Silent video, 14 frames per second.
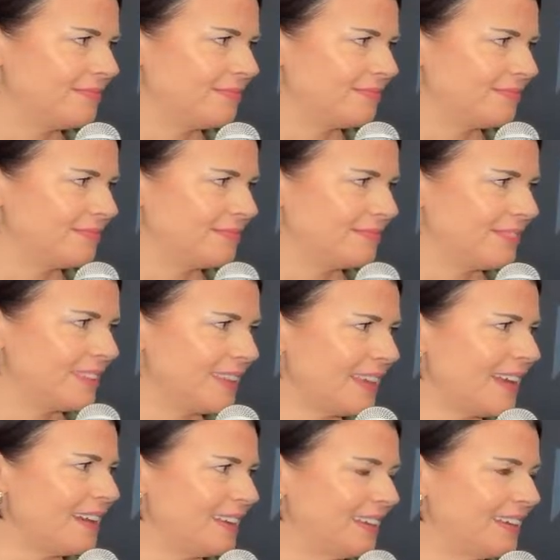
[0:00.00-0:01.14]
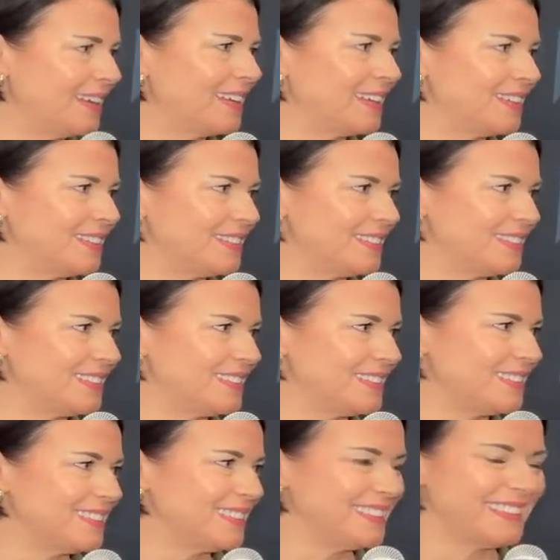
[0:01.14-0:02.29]

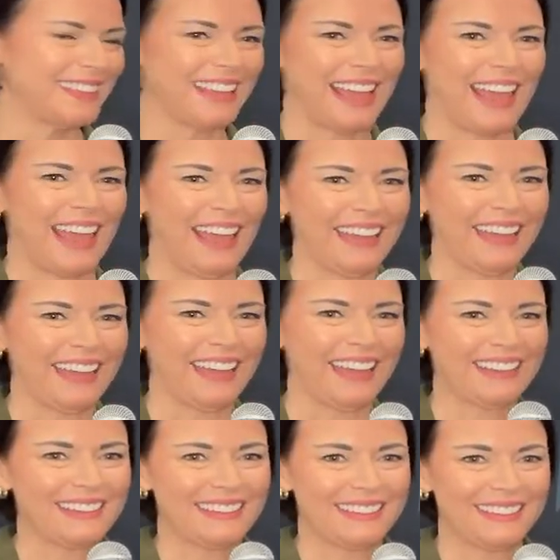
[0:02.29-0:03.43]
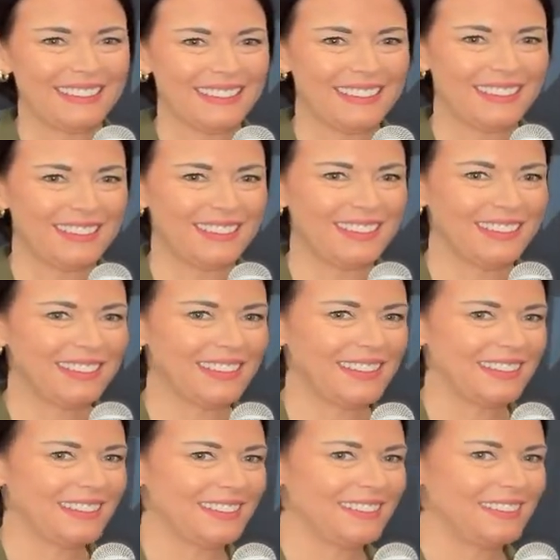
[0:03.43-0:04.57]

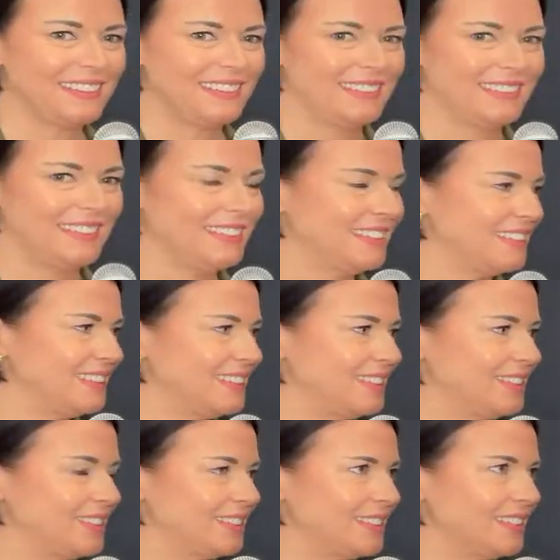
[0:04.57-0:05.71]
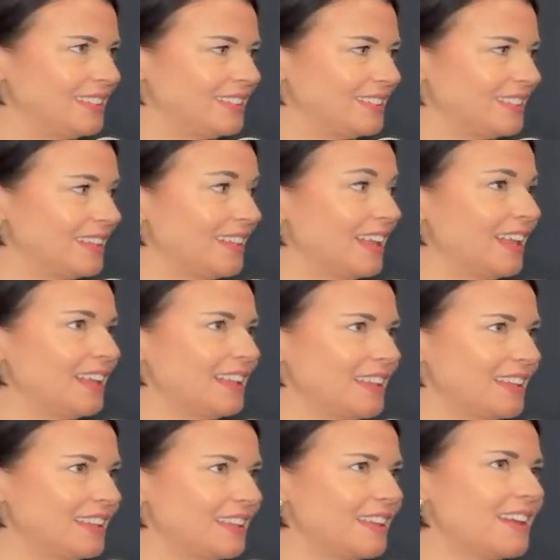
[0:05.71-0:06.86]

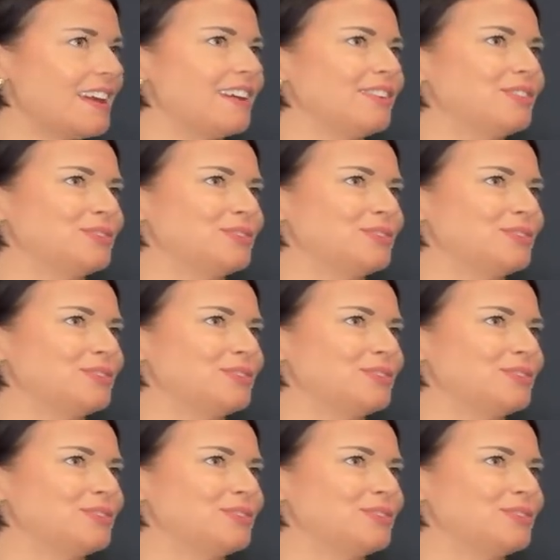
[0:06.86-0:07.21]
This person isn't speaking.